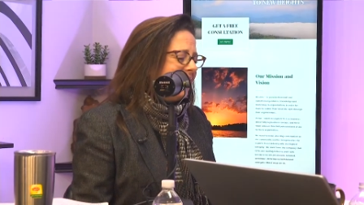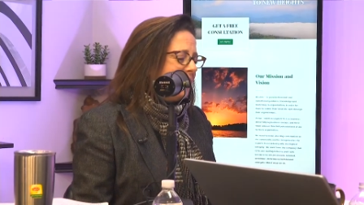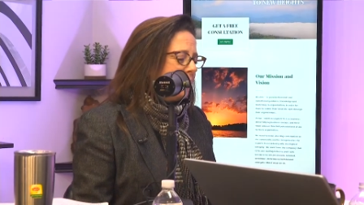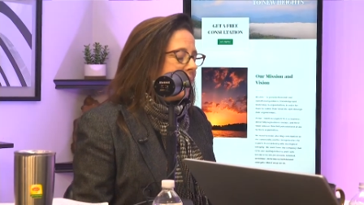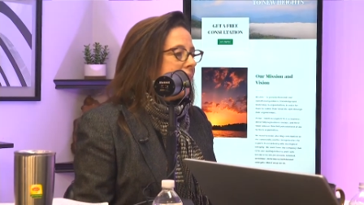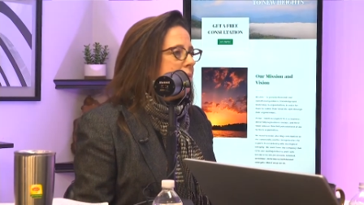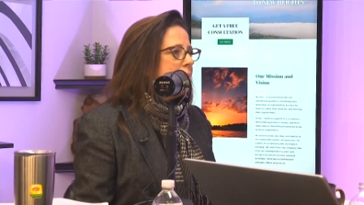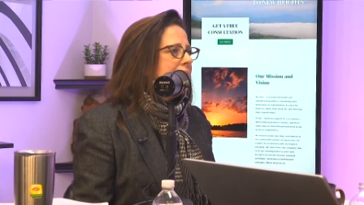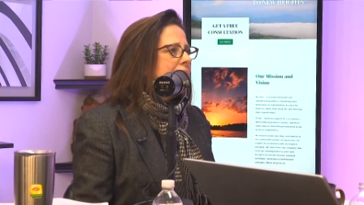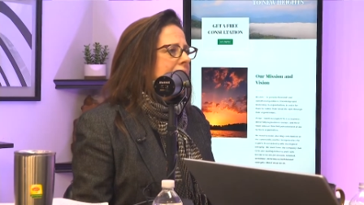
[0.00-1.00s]
um, came
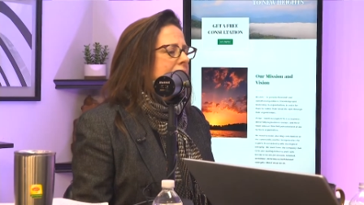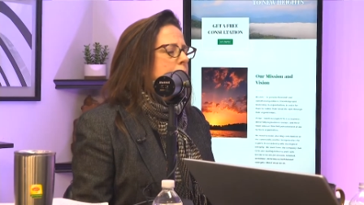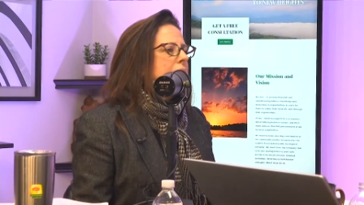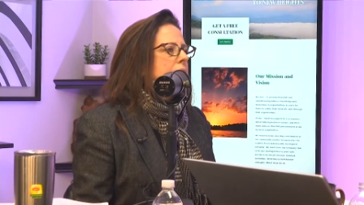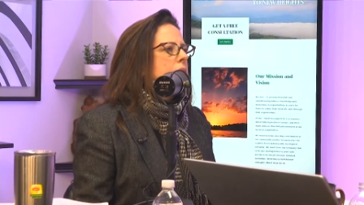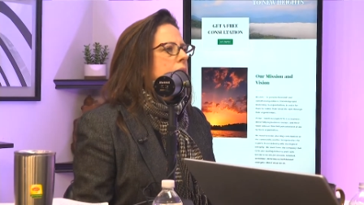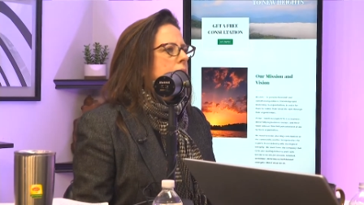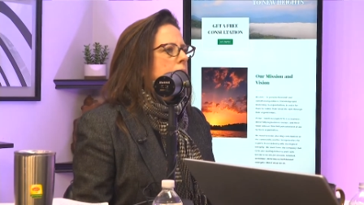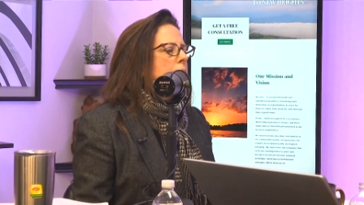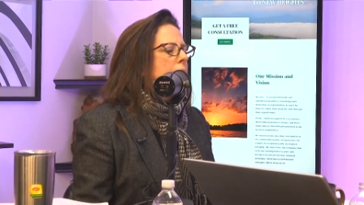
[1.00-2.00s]
to me and asked me
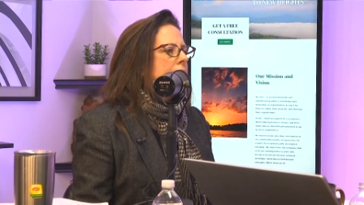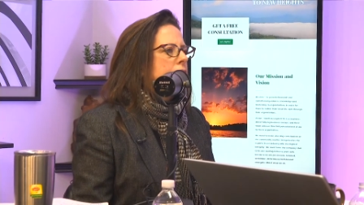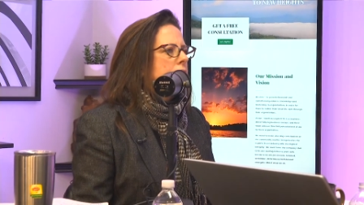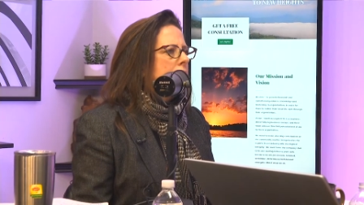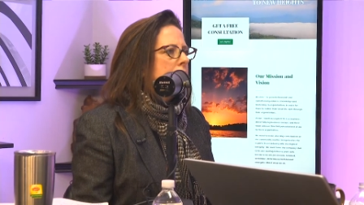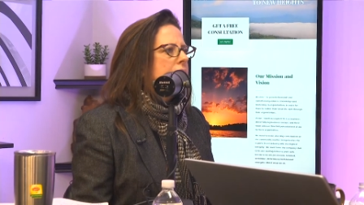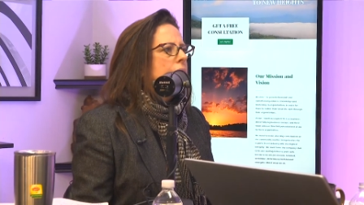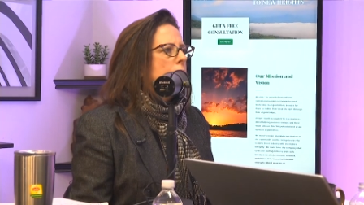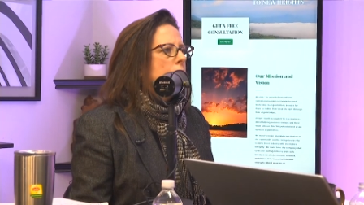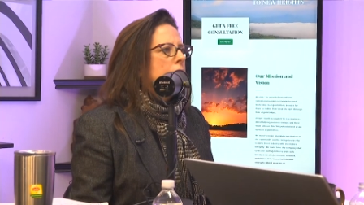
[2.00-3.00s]
to write a check
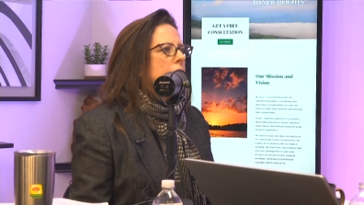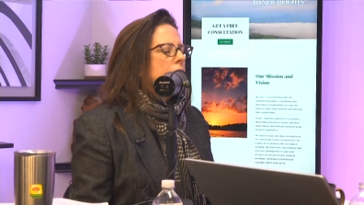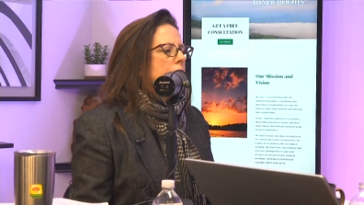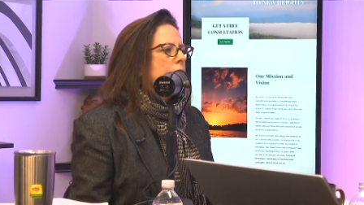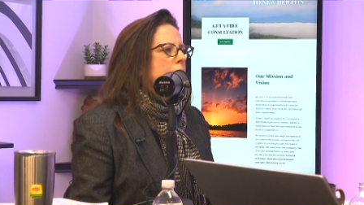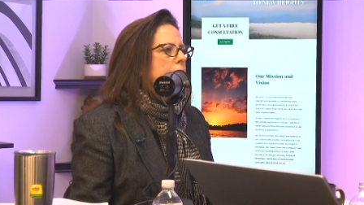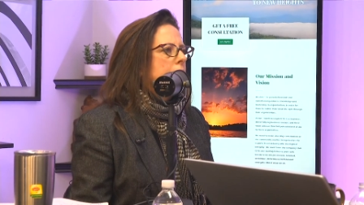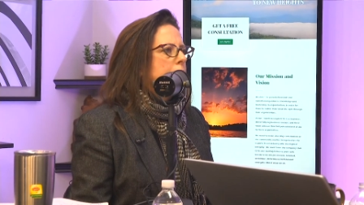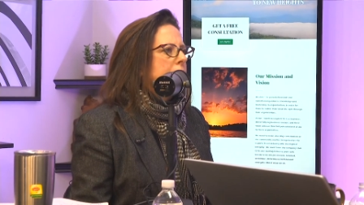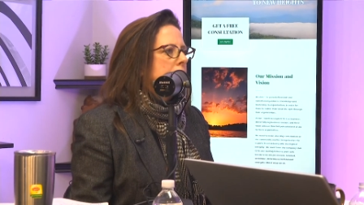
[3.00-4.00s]
for um,
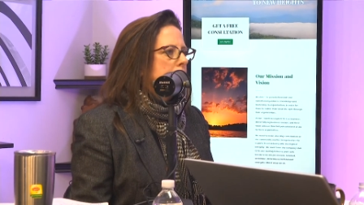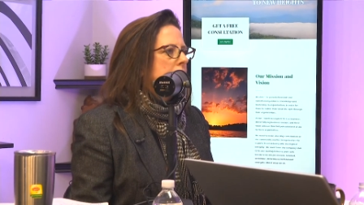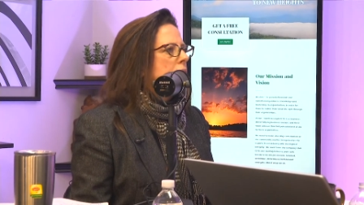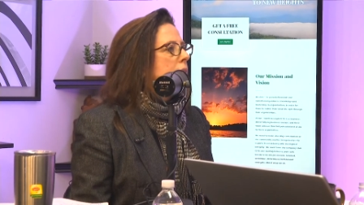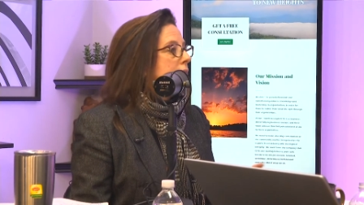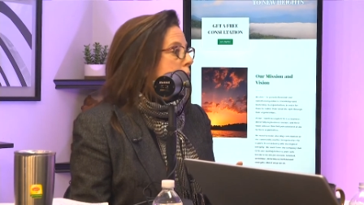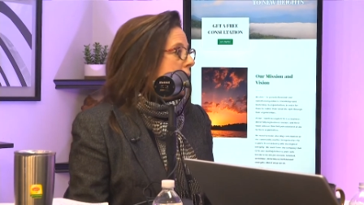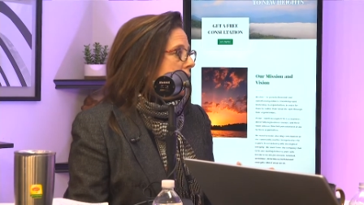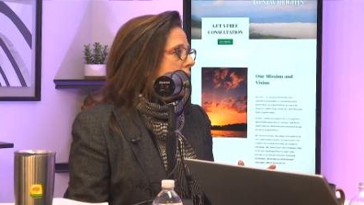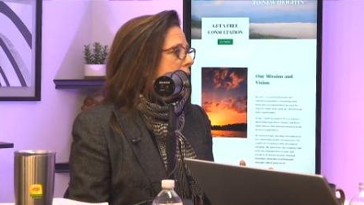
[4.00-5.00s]
a piece of machinery. It's a
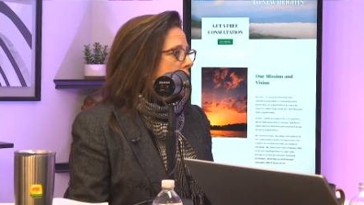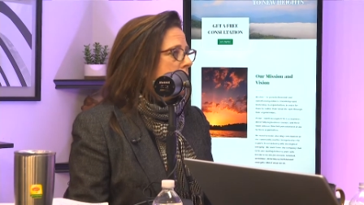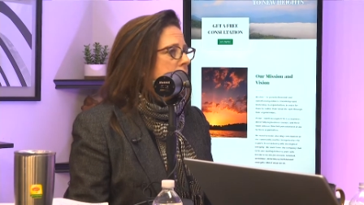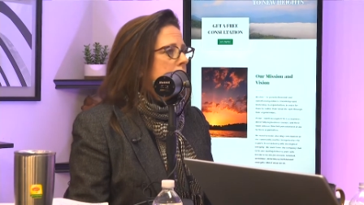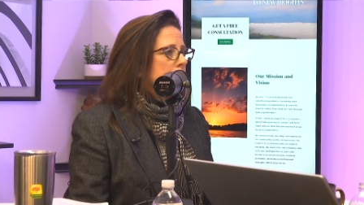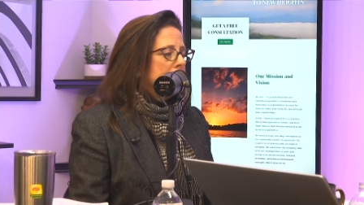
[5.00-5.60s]
manufacturing firm.